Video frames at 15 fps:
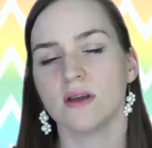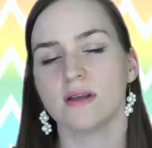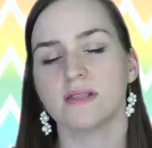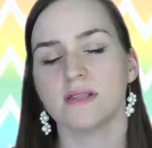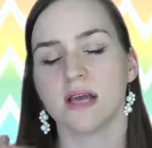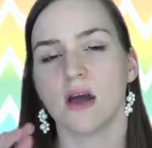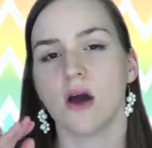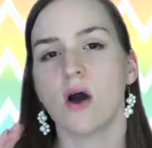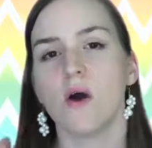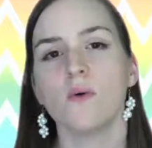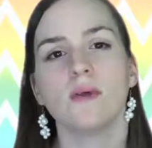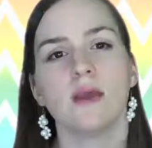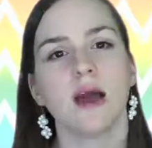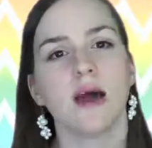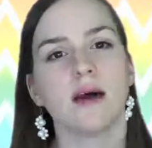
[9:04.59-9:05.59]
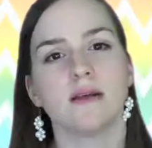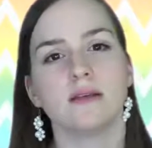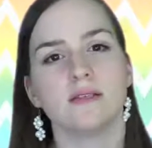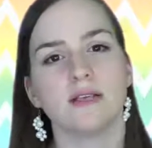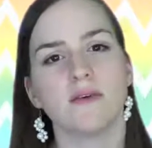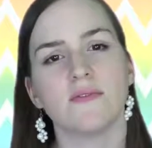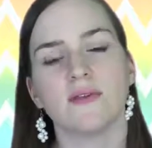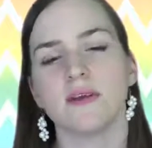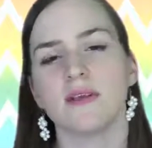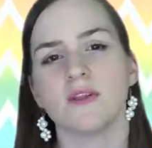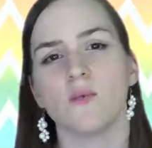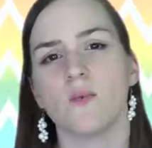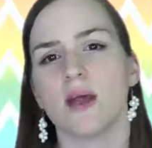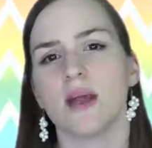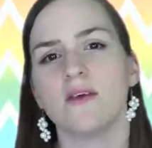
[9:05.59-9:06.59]
could say, oh yeah, definitely the
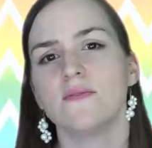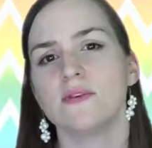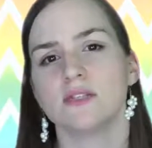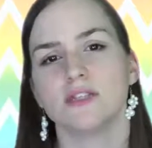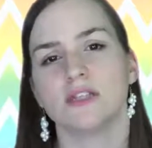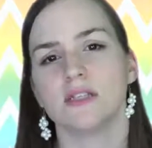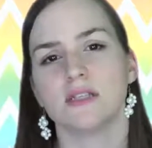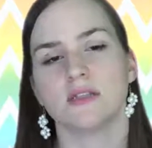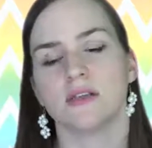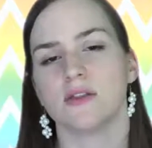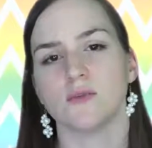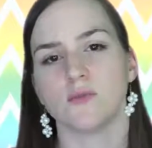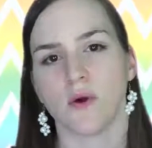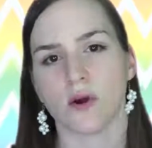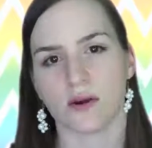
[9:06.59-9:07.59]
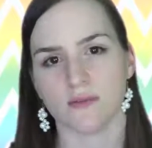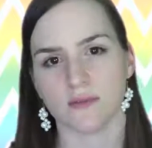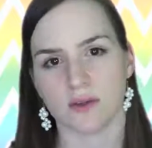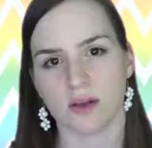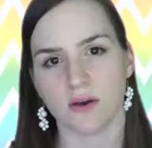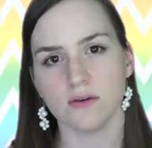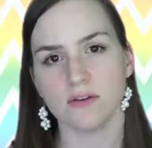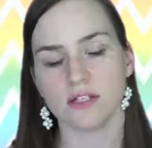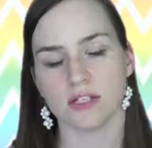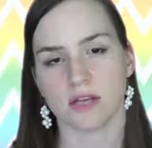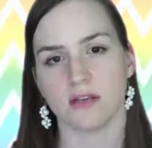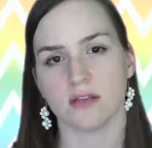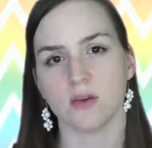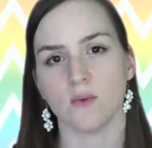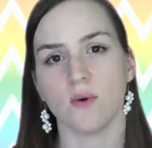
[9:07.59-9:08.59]
wave is just another part of the
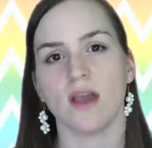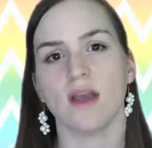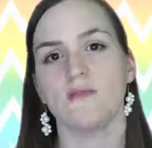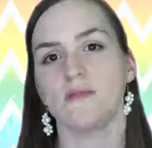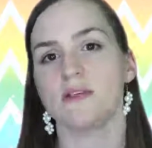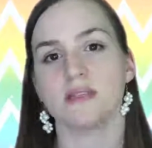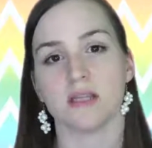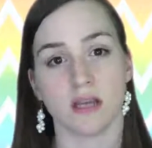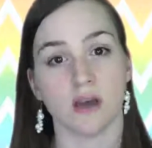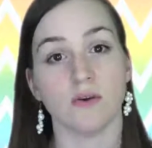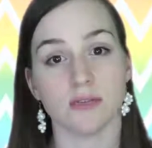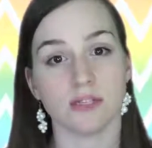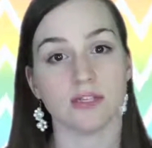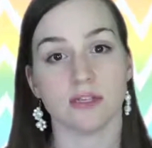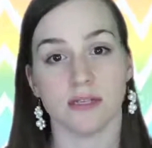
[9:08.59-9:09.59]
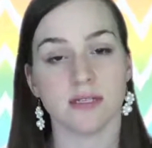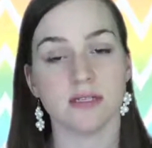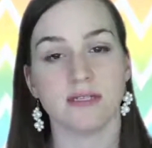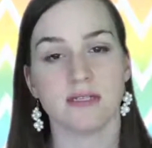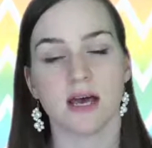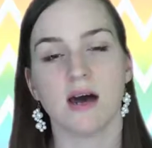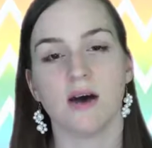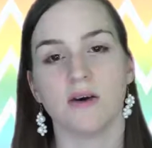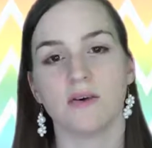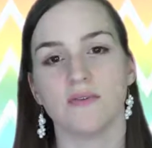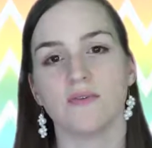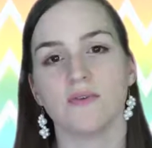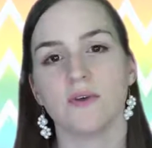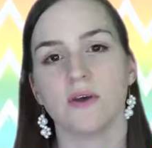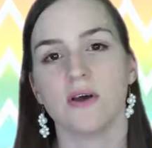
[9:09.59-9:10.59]
ocean. The wave is the ocean
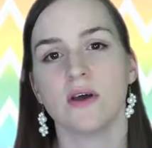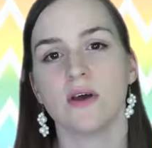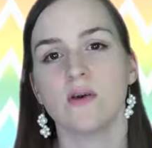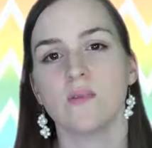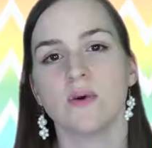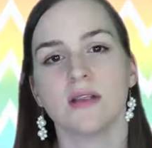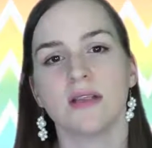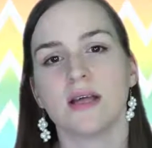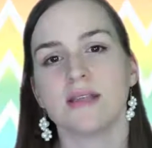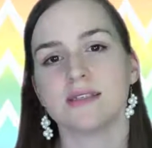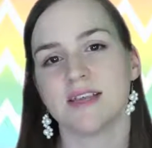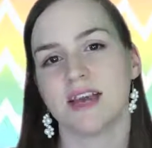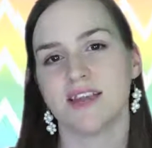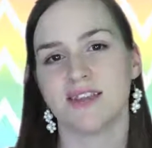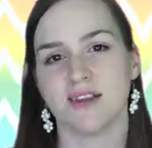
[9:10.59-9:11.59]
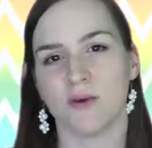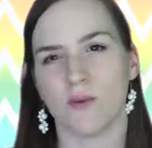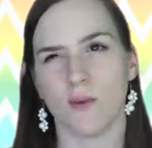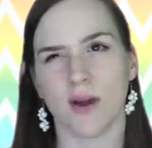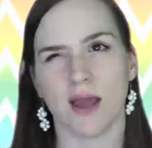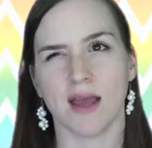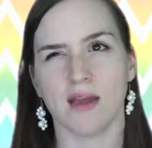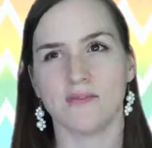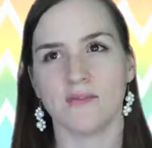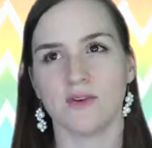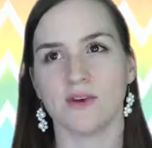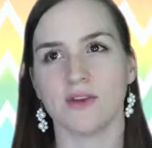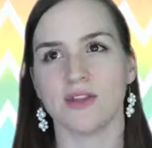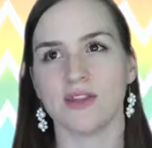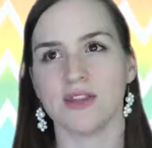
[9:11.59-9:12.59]
itself. But let's say that a wave
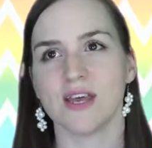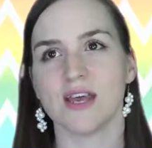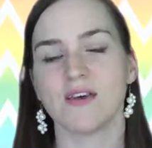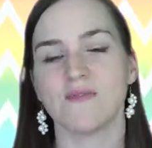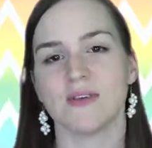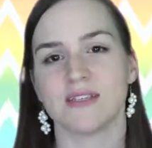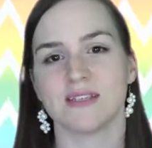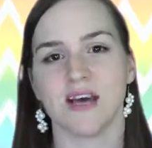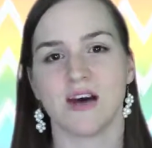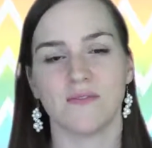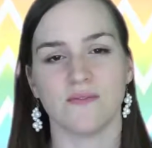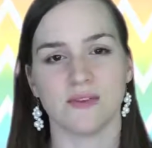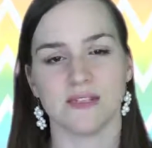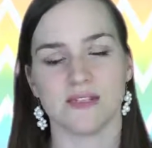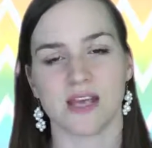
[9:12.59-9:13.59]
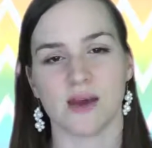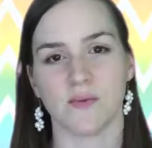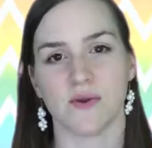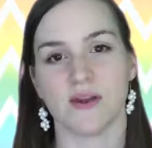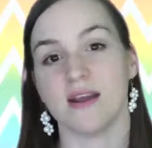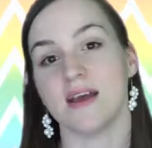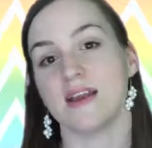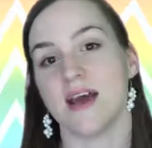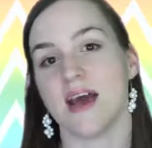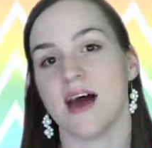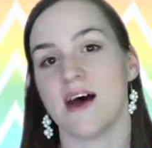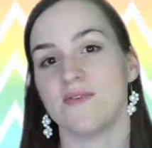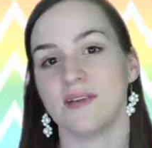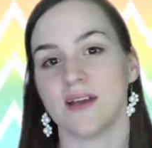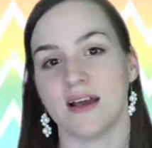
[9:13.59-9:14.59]
could think of itself as separate and
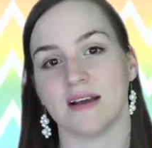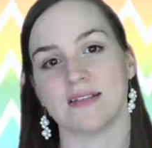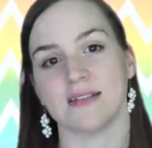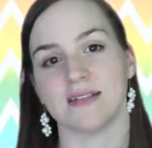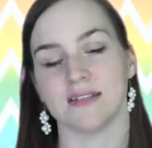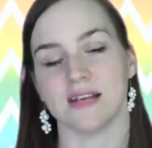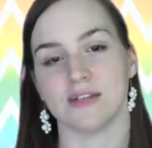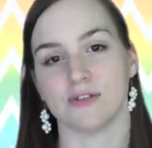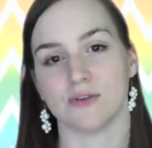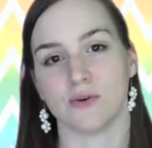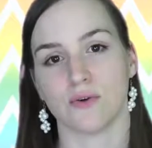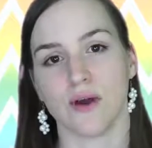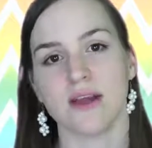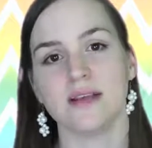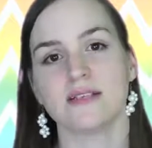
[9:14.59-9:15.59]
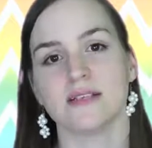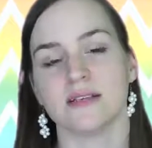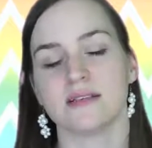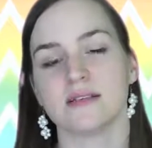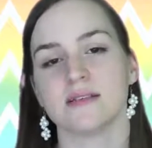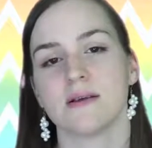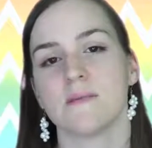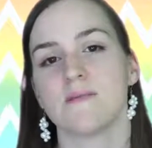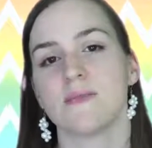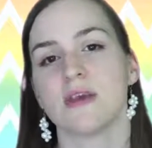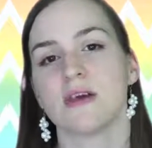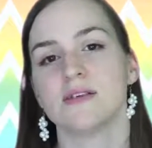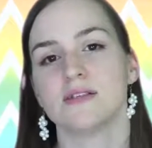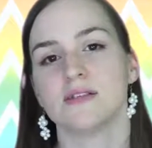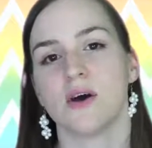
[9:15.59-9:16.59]
have an existential crisis.
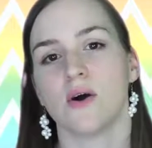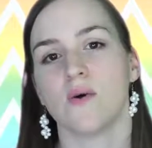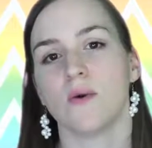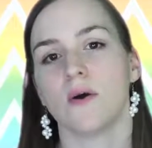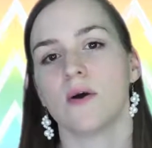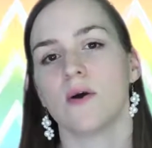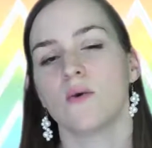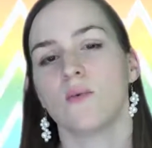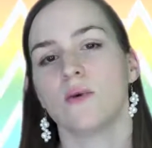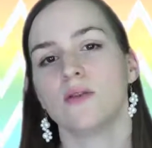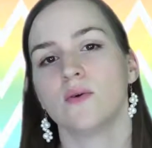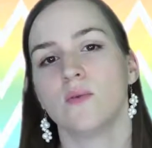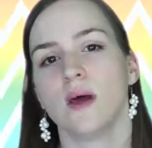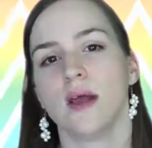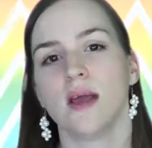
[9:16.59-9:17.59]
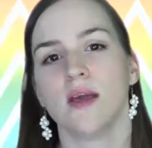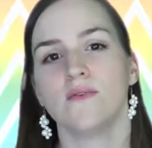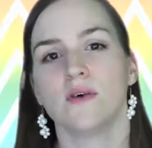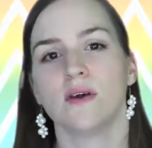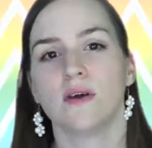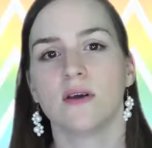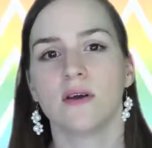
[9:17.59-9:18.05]
So when the wave